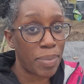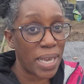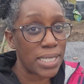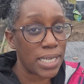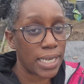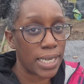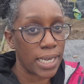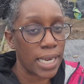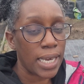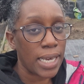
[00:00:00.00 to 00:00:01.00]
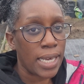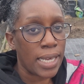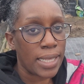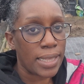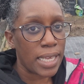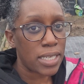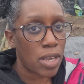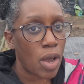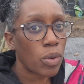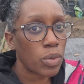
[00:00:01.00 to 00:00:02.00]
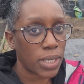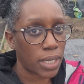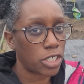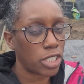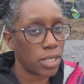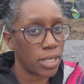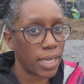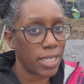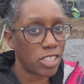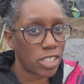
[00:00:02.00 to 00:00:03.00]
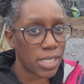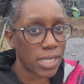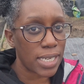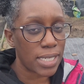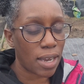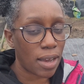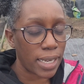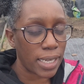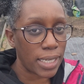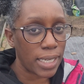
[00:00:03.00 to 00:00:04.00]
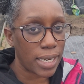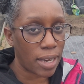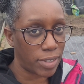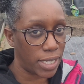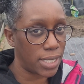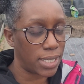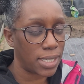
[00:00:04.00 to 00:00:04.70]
Basically, this whole section is just entirely covered